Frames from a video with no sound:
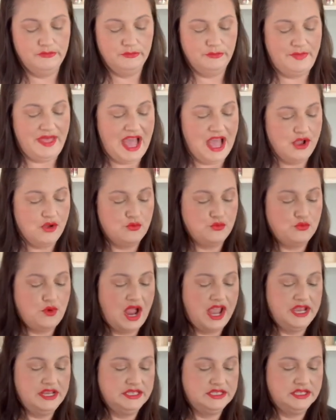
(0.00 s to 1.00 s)
back
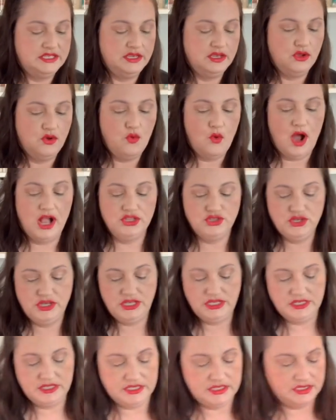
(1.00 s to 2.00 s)
right
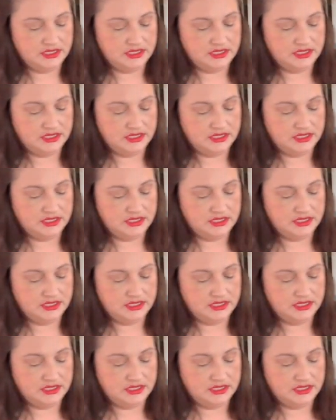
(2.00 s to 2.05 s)
quadrant.